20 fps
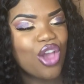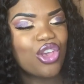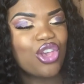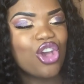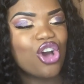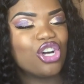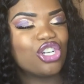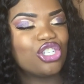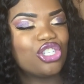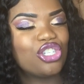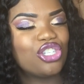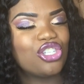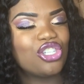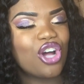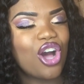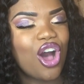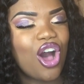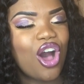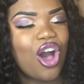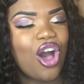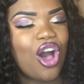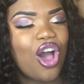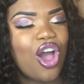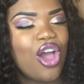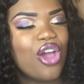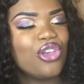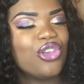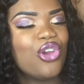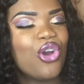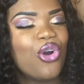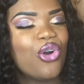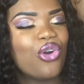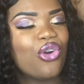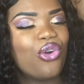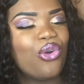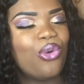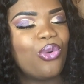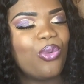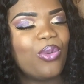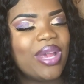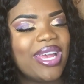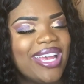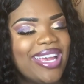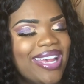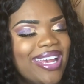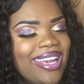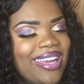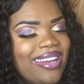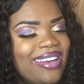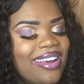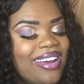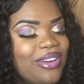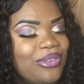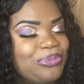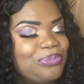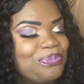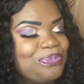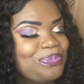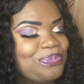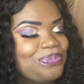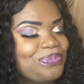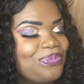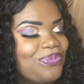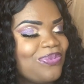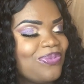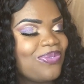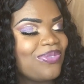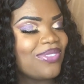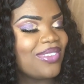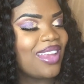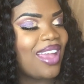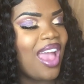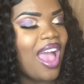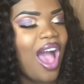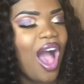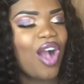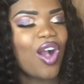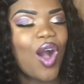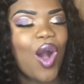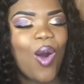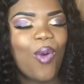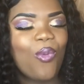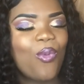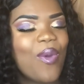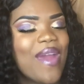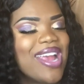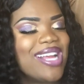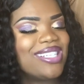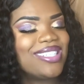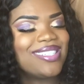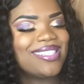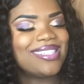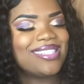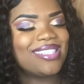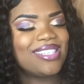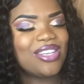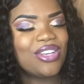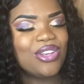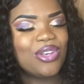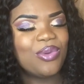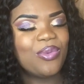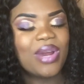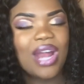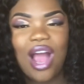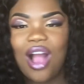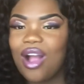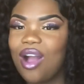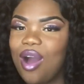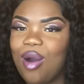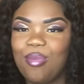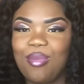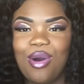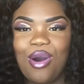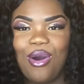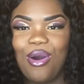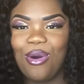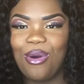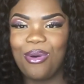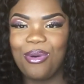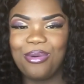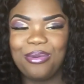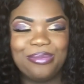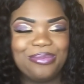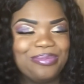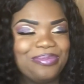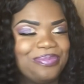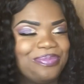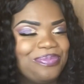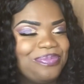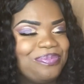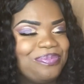You're a star. You're a queen. I can't wait to see you when I come home.